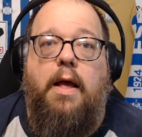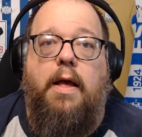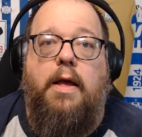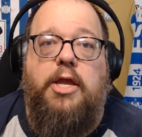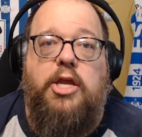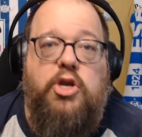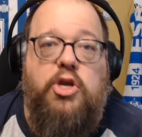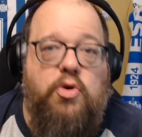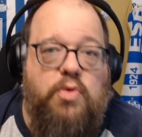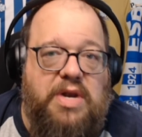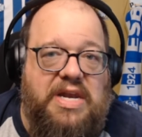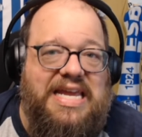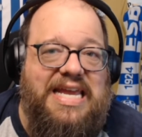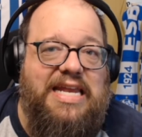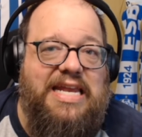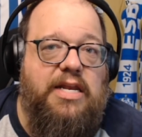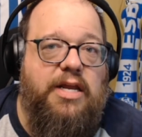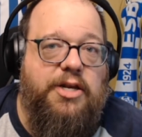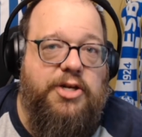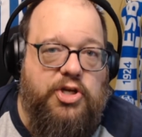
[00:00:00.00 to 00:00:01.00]
you
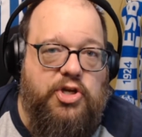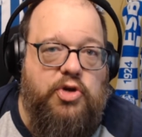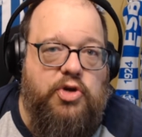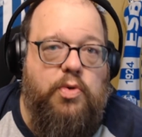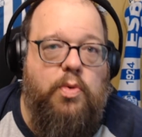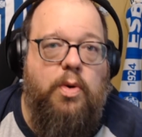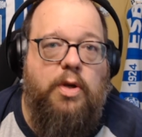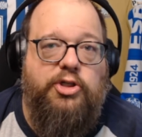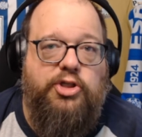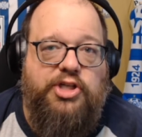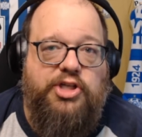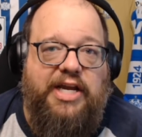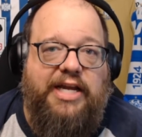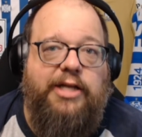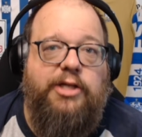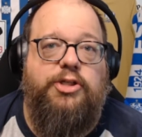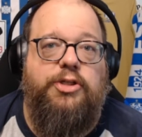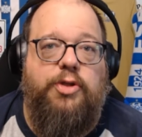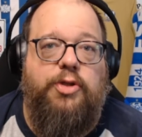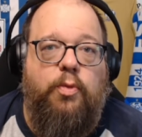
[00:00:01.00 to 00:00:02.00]
need to
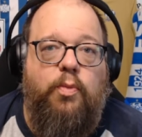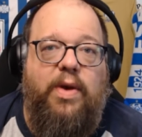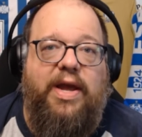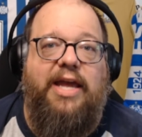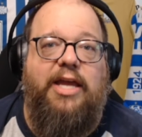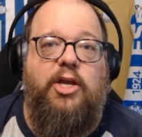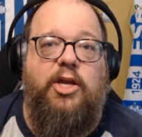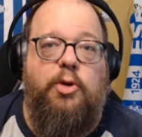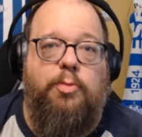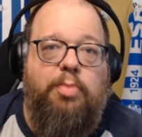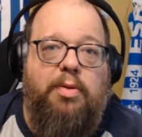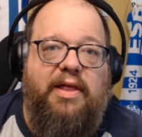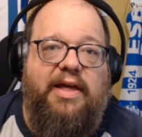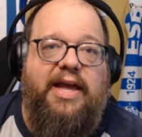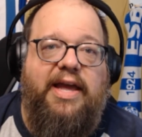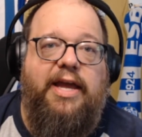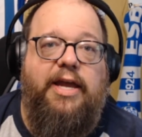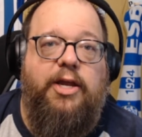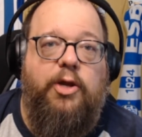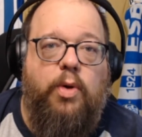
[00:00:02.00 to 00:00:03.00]
change the way you
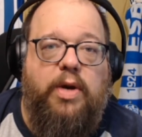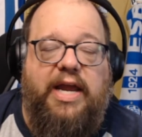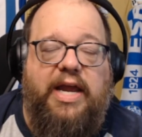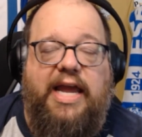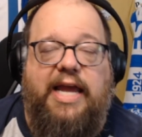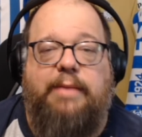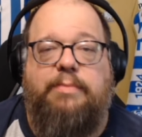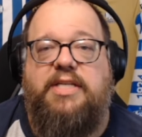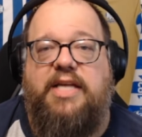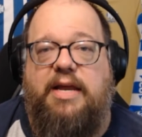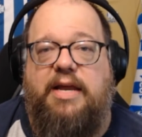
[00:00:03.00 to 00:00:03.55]
play your games